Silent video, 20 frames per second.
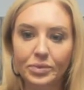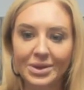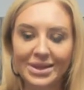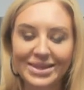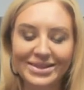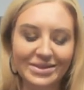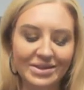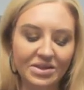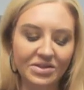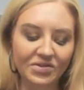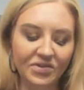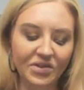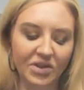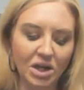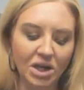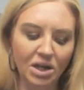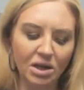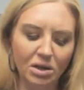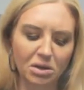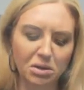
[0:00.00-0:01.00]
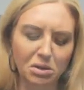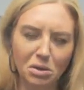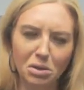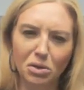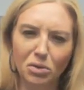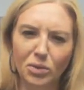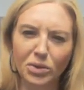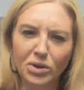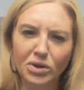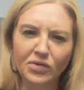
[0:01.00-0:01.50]
This is funny.
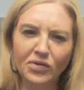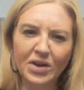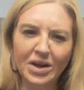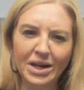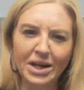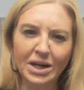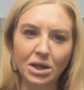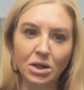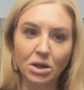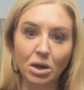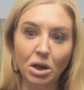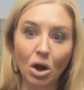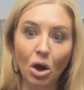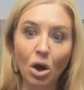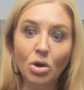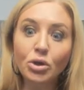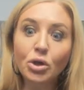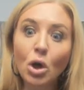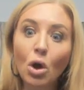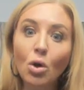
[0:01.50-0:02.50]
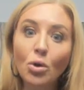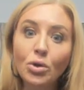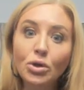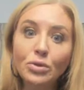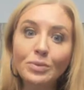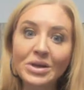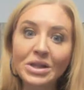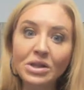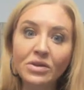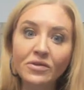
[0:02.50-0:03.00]
What's funny? Oh, you
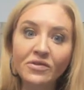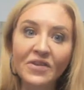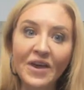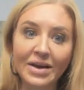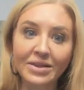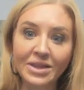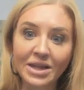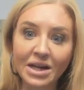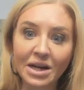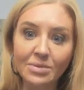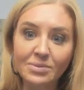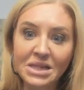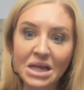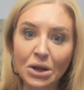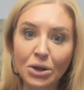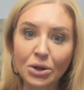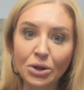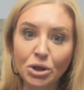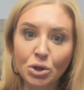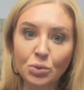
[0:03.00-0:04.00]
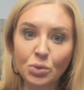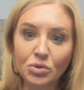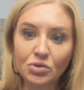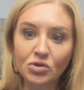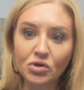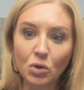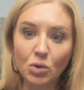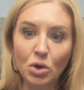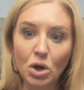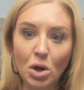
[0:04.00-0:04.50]
mean the fact that I'm telling you what's
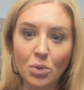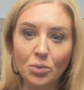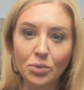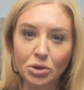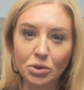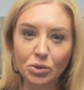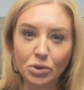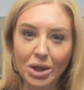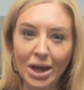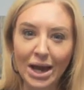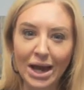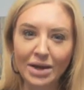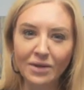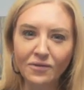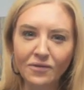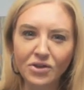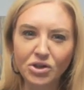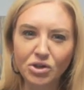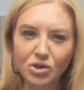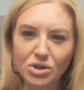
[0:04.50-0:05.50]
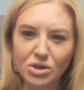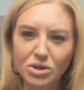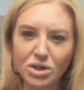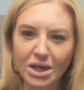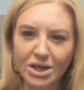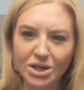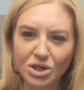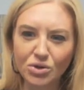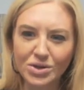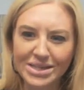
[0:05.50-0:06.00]
going on with your life and your
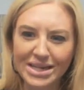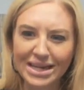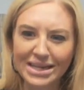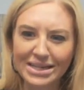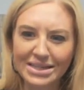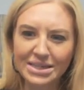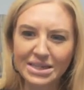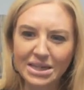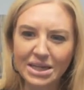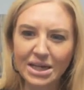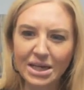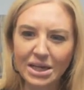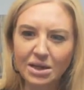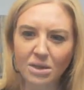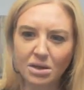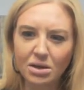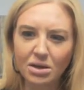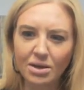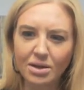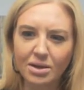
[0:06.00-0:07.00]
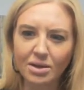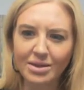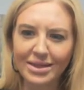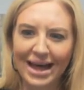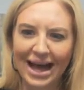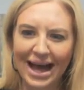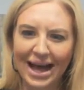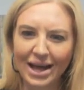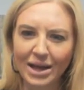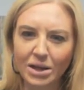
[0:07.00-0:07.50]
and your destiny?
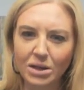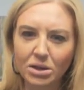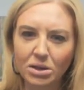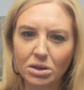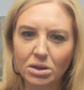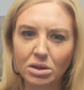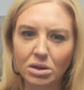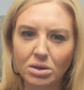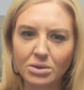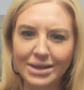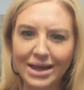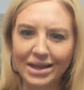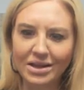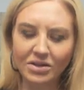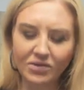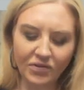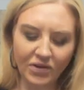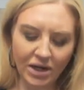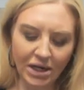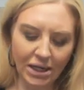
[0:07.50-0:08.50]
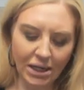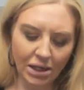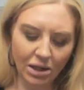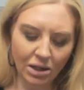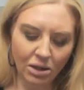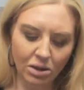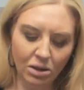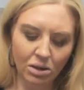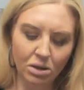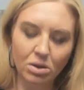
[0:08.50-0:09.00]
That? That's funny?
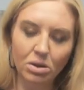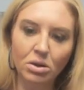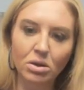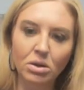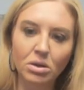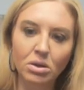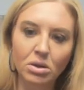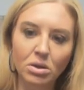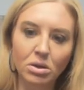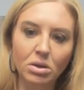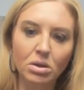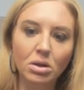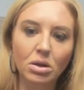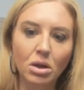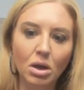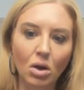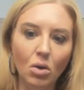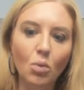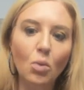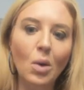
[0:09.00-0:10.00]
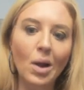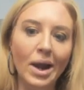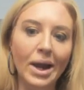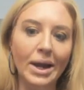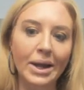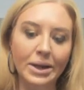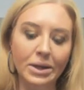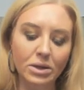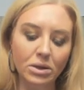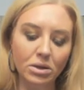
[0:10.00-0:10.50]

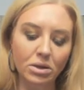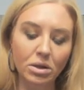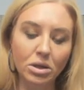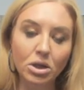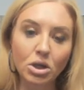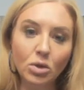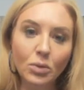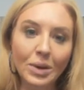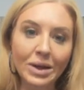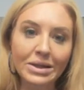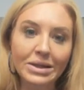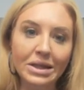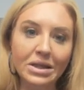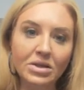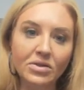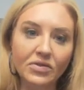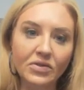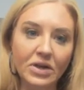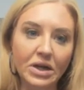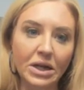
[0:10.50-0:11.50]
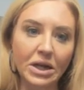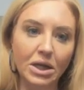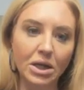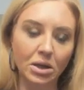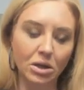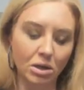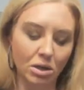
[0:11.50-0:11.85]
Right. You're right, that's funny.